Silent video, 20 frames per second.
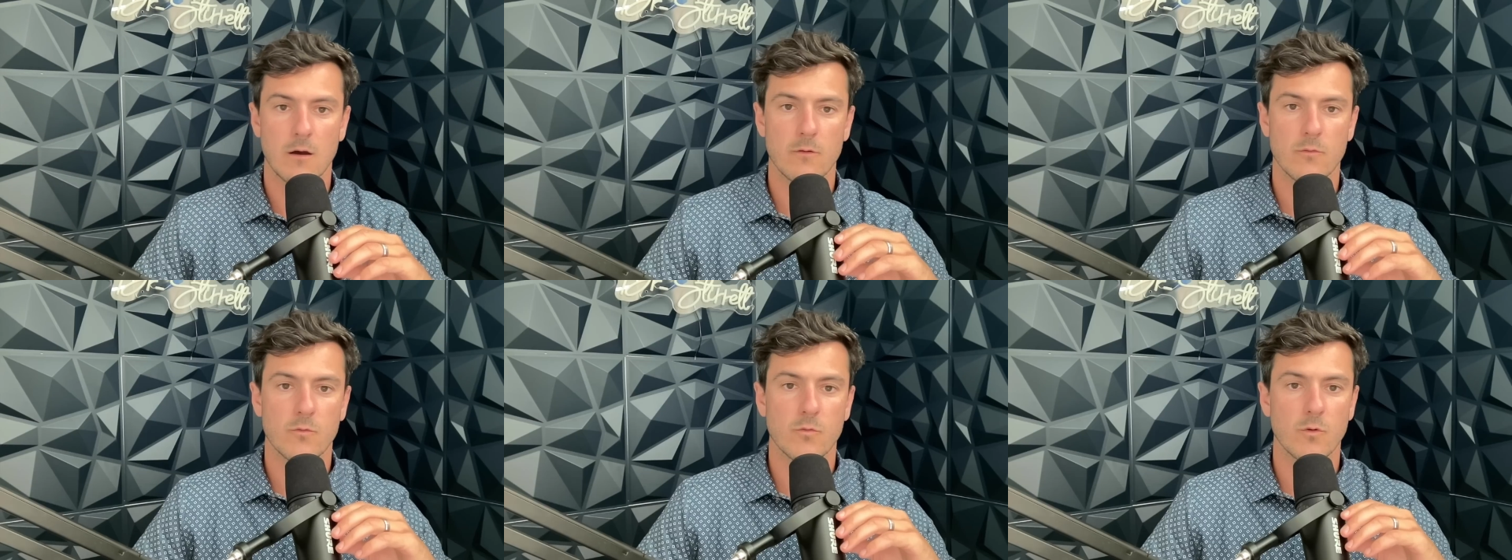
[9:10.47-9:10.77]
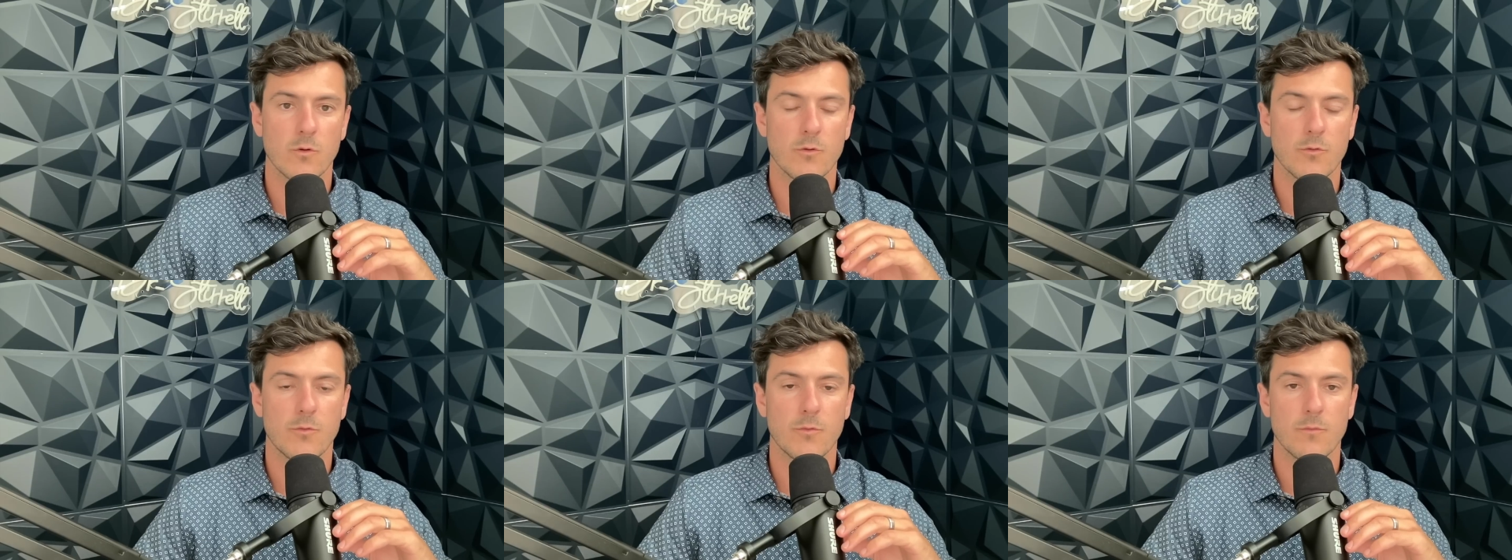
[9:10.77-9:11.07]

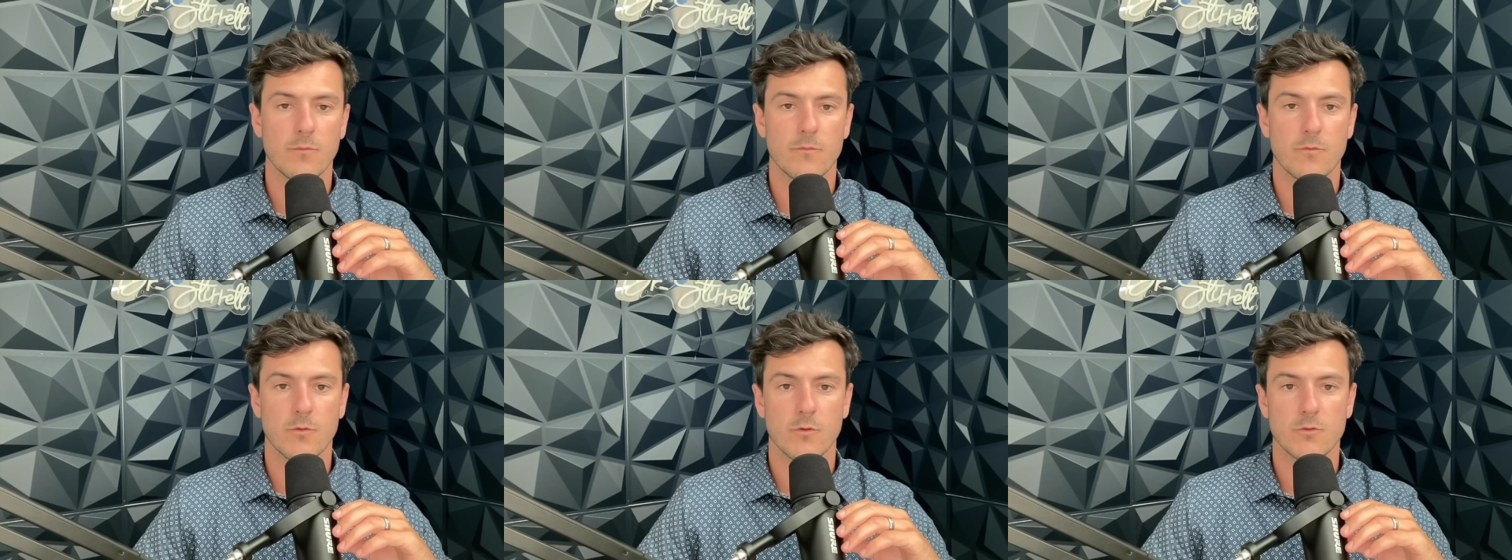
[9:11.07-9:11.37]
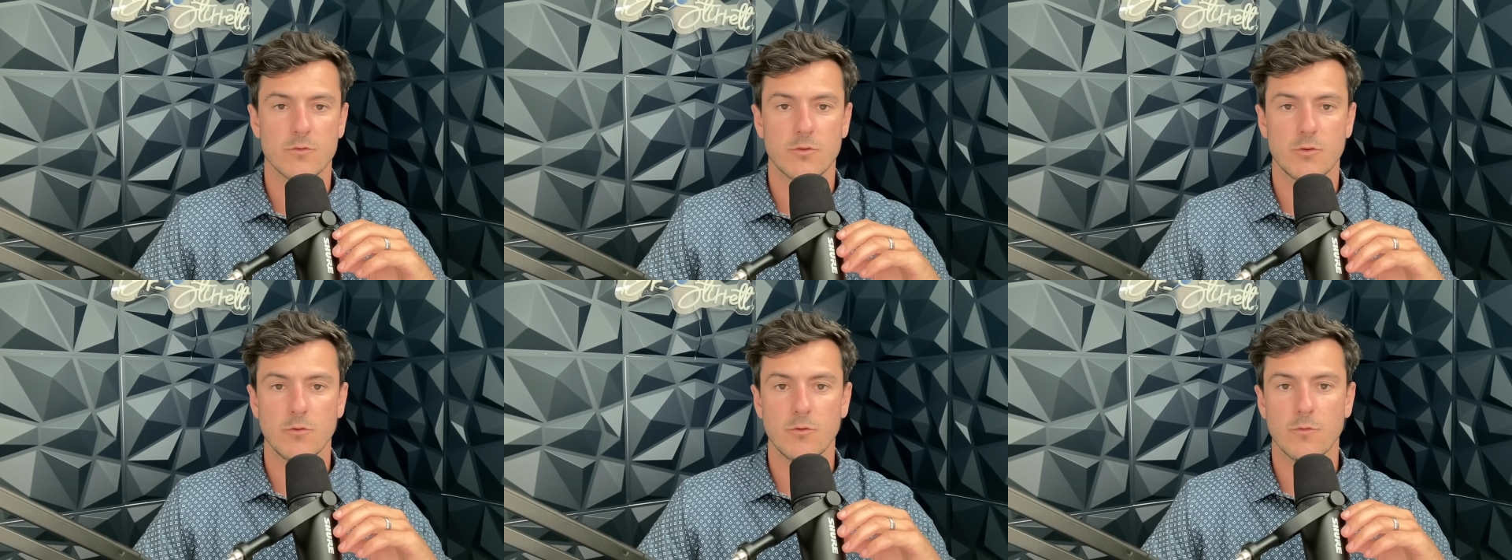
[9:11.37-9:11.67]
for
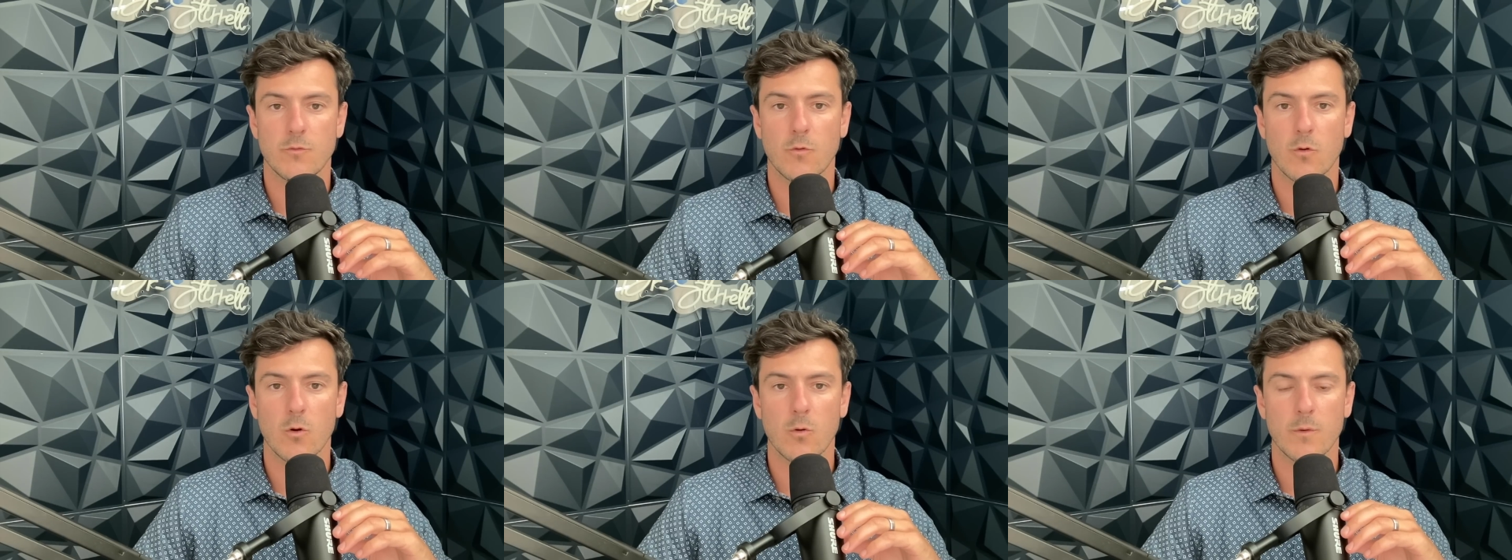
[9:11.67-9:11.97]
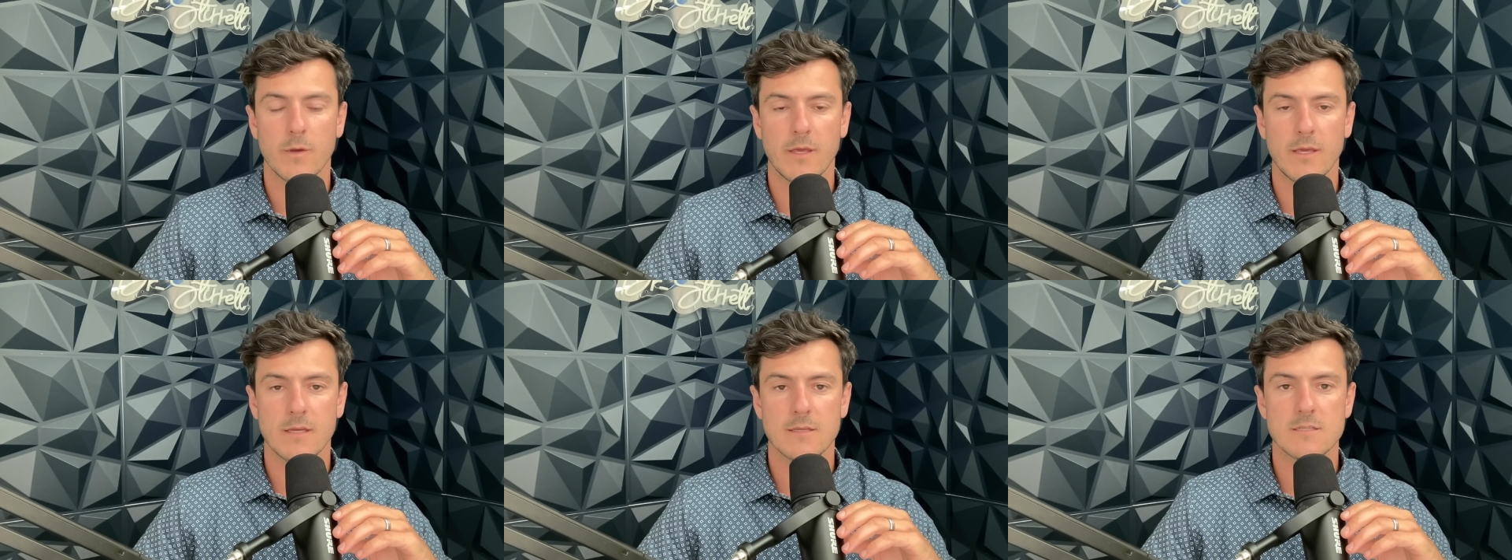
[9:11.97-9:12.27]
2 to 4
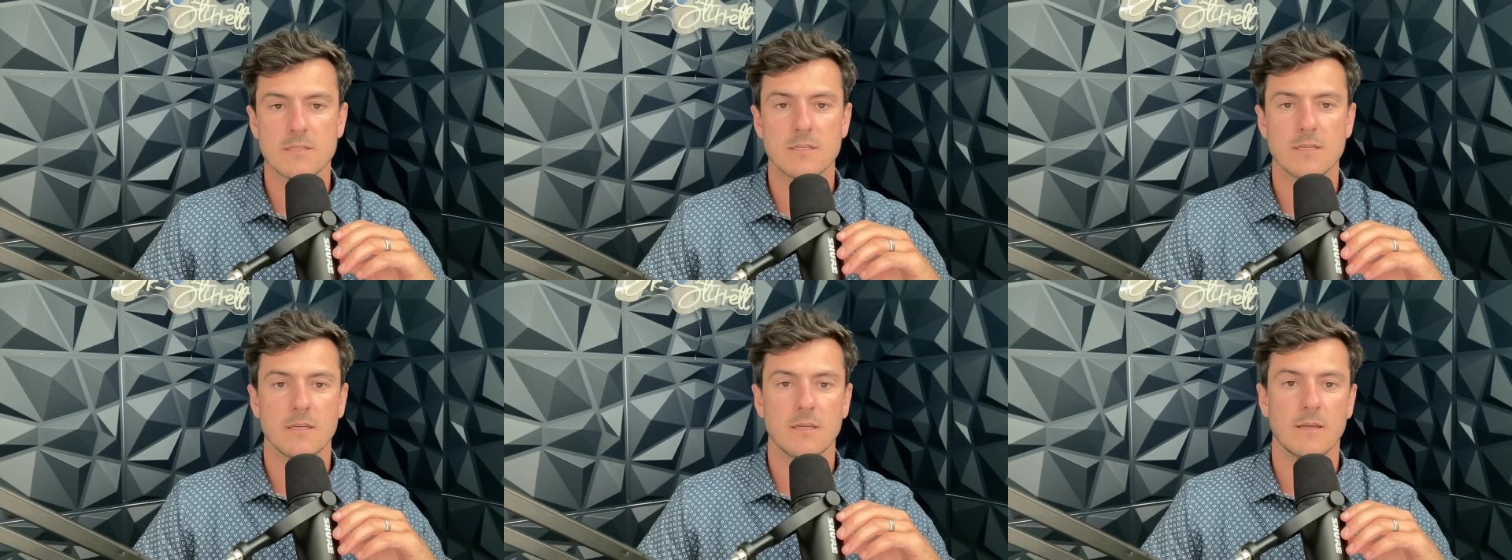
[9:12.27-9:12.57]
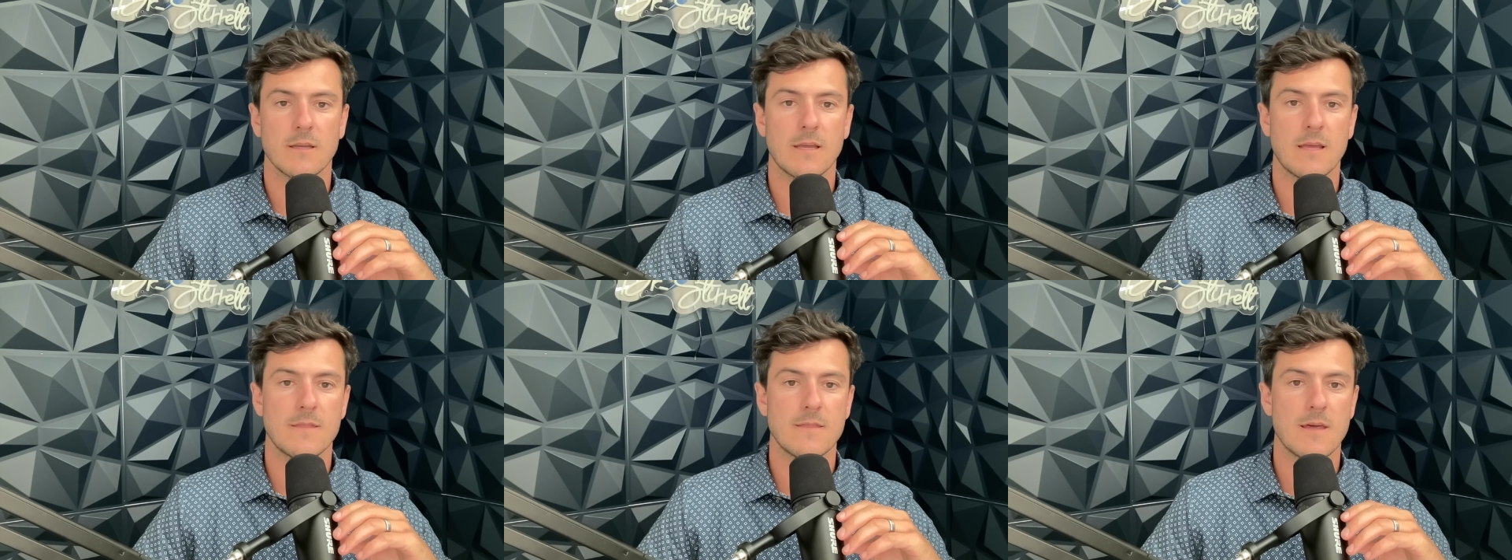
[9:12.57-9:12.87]
weeks,
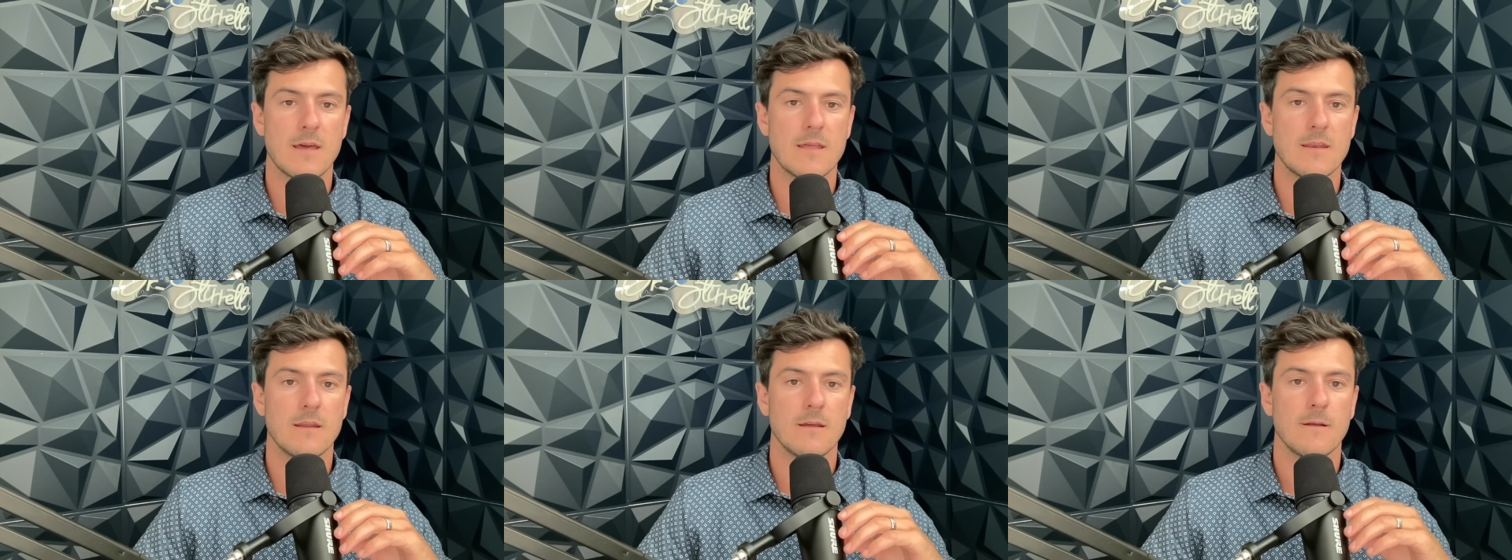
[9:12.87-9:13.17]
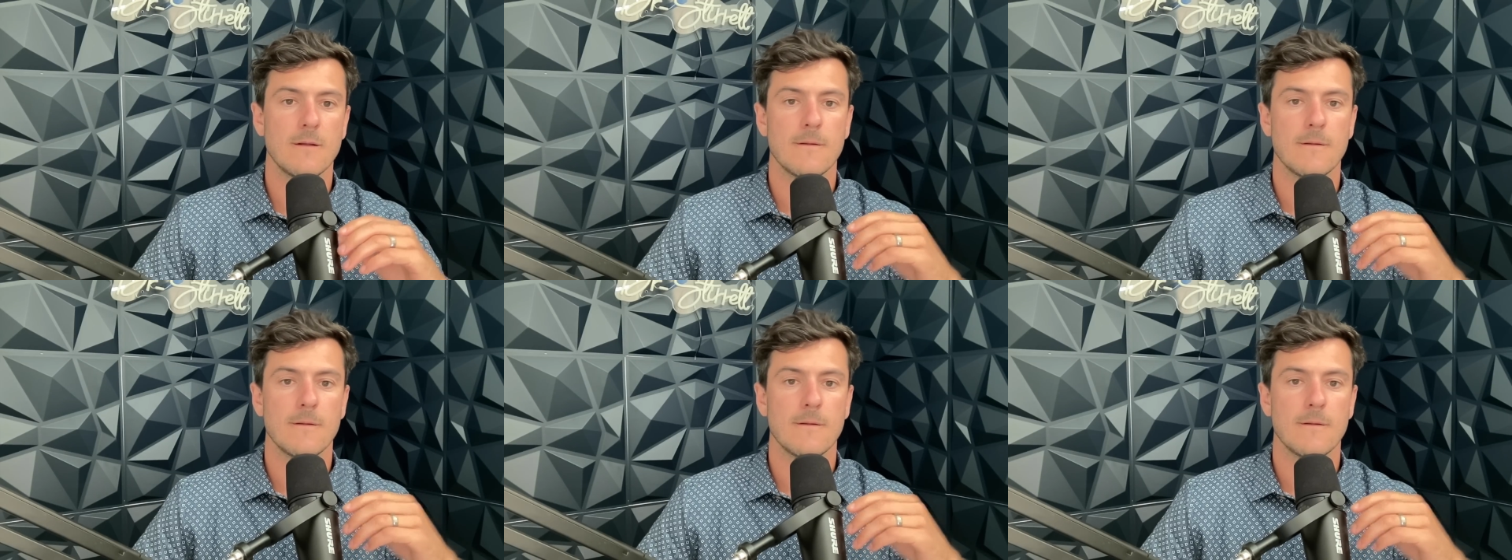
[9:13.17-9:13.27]
and then